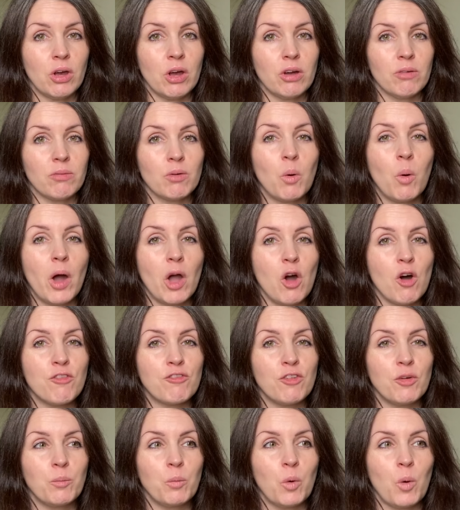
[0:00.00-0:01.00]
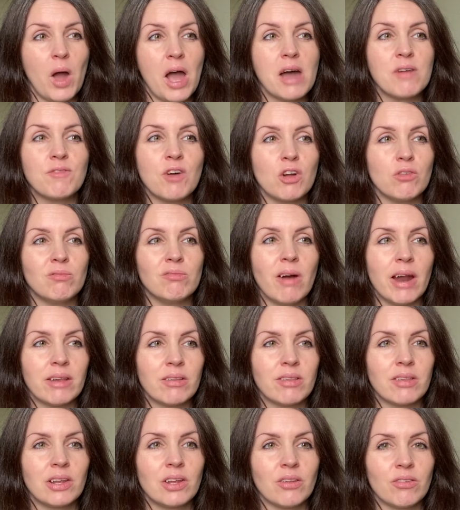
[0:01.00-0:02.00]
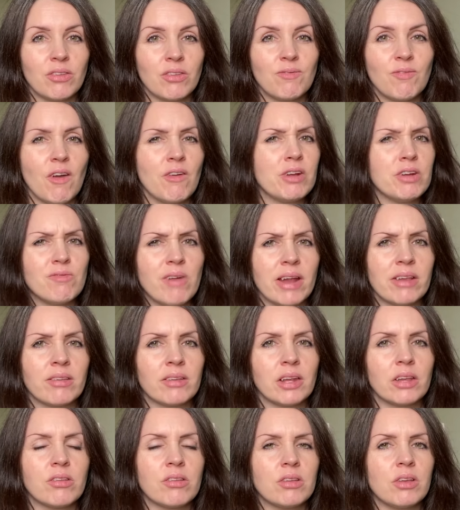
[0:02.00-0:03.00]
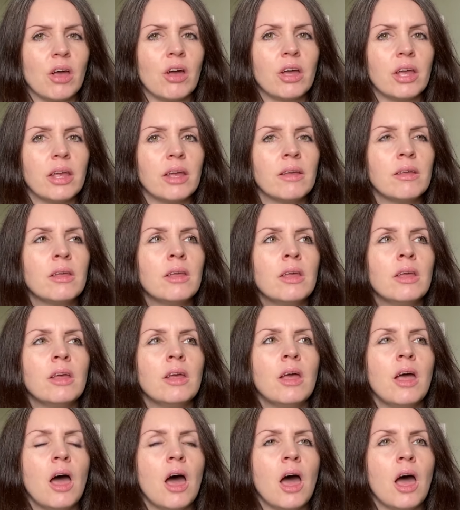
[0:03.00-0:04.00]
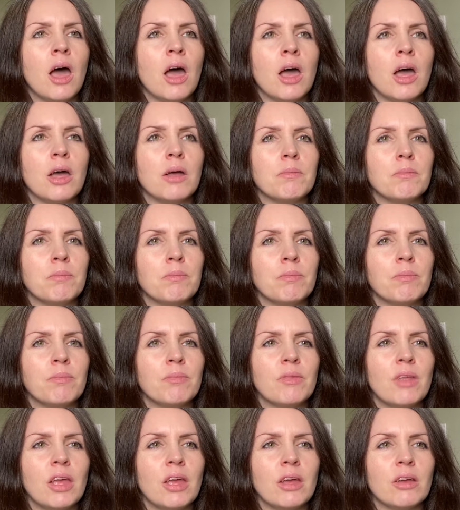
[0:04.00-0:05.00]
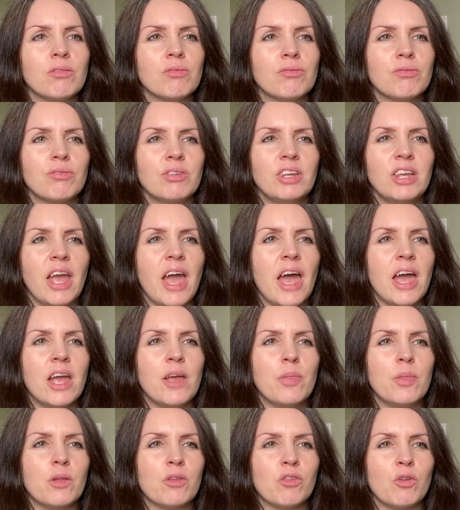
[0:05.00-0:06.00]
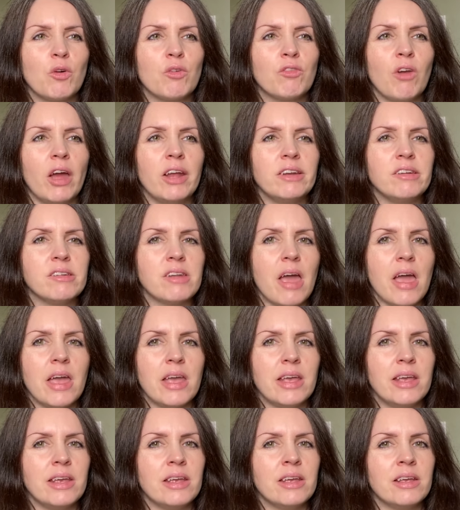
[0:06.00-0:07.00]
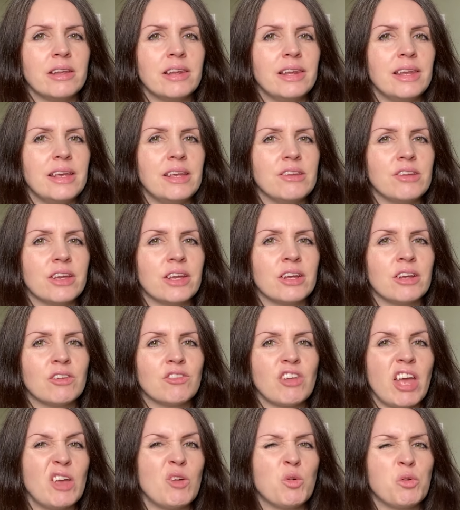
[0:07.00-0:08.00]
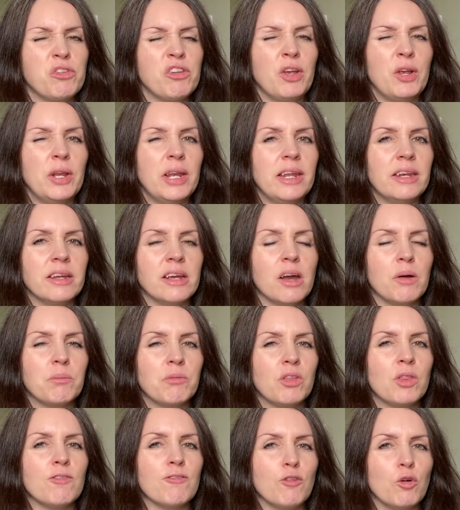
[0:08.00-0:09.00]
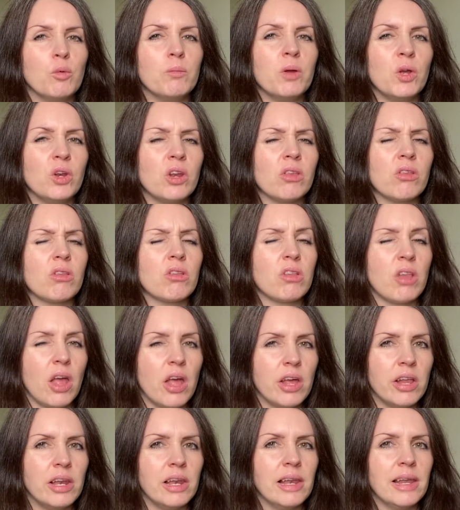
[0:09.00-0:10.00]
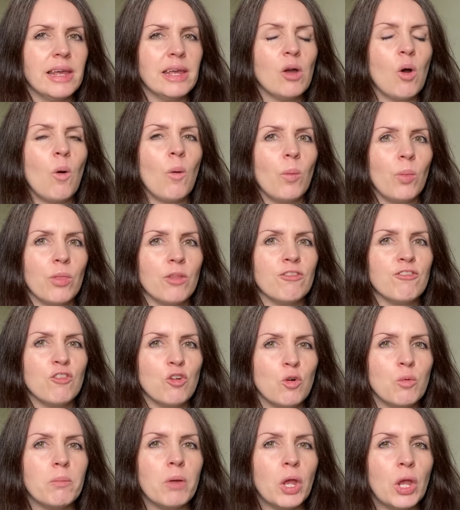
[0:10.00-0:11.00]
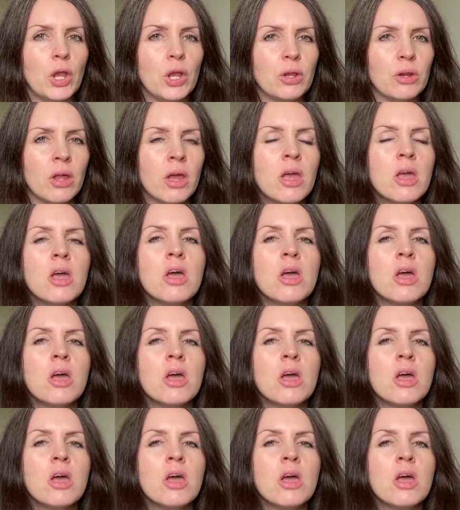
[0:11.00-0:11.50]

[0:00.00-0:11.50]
I quite often will have a restless, very restless night. In the sort of like day or two leading up to the full moon, and certainly on the full moon.